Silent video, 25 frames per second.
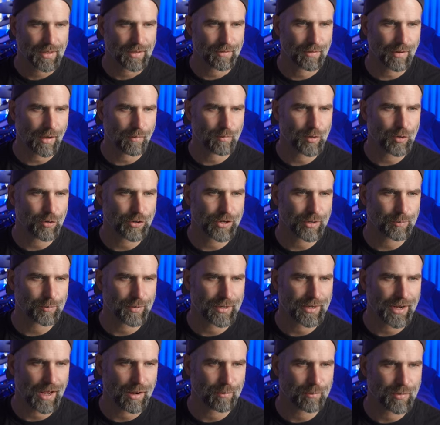I will look at
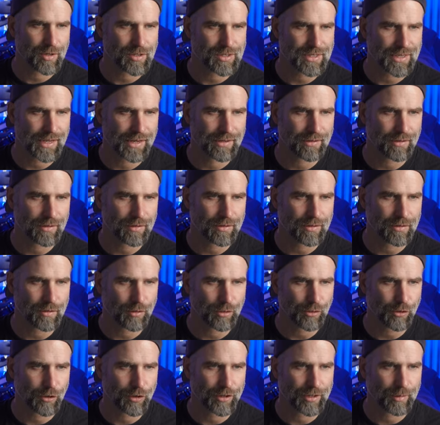my numbers and
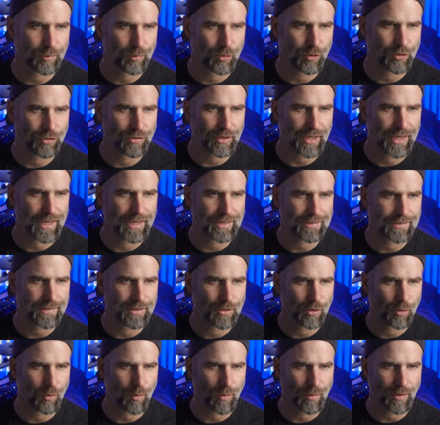thirty point eight.
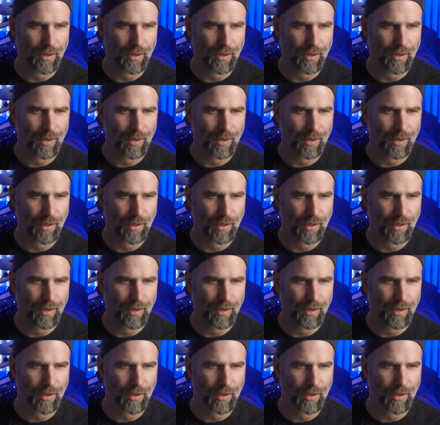No,